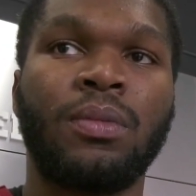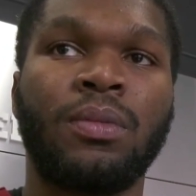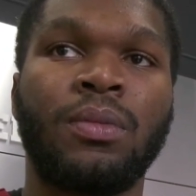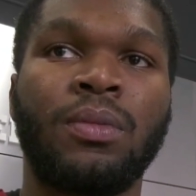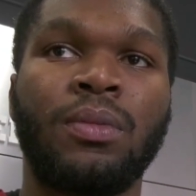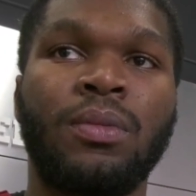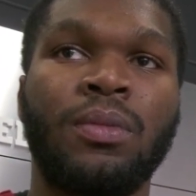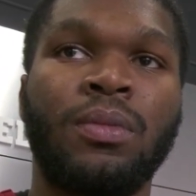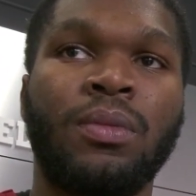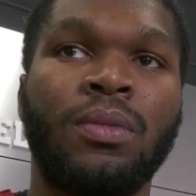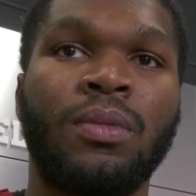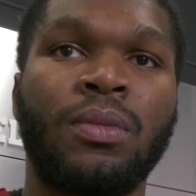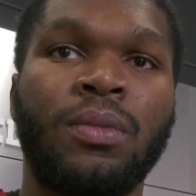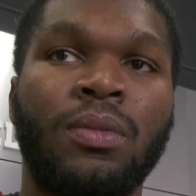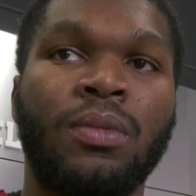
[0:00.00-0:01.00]
Does it get you a little
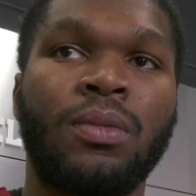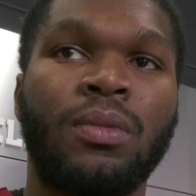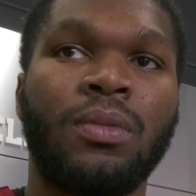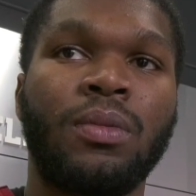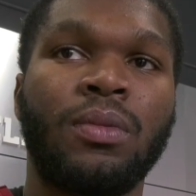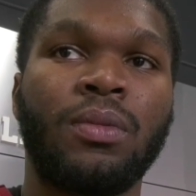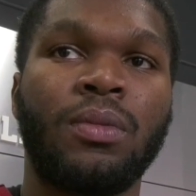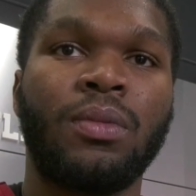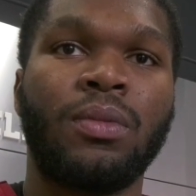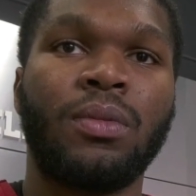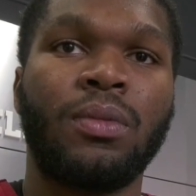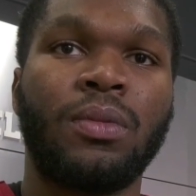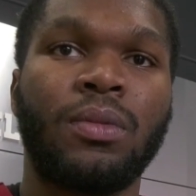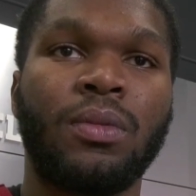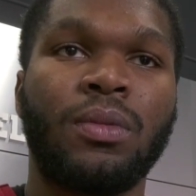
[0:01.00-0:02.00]
juice though to get in the
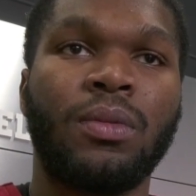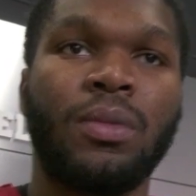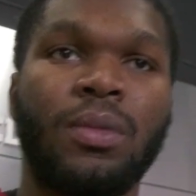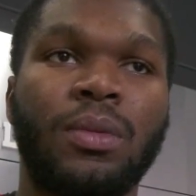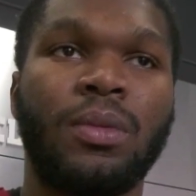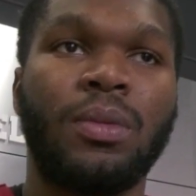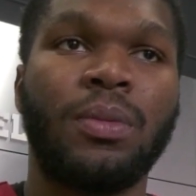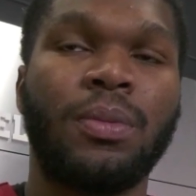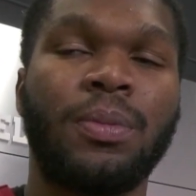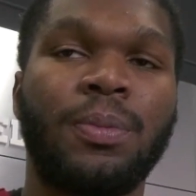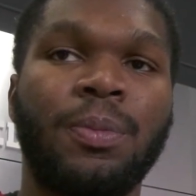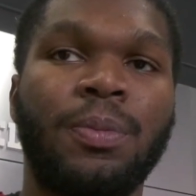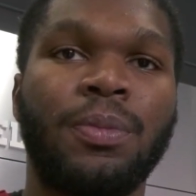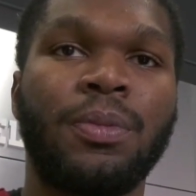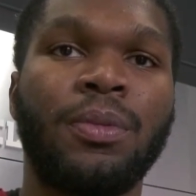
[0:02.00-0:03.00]
rankings, or do you not
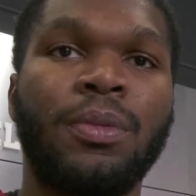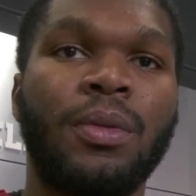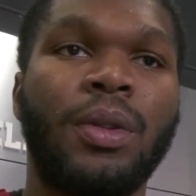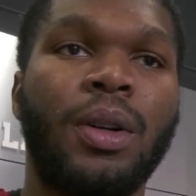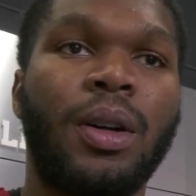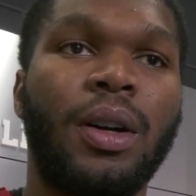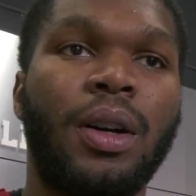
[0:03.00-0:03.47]
even pay attention?